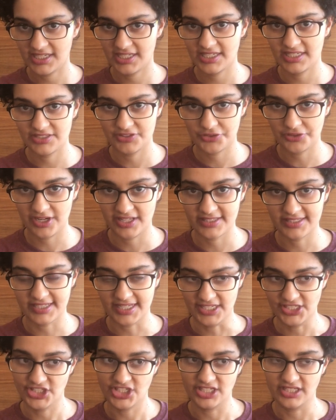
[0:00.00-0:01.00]
in
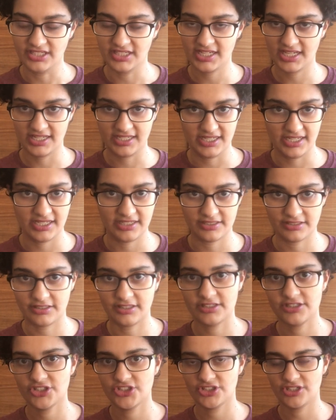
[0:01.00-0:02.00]
translation in
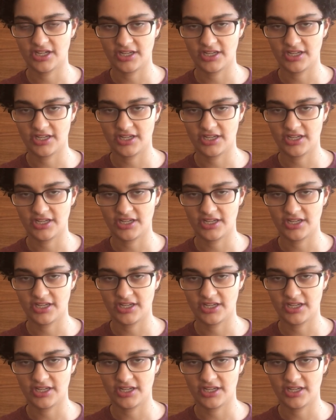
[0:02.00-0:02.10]
English.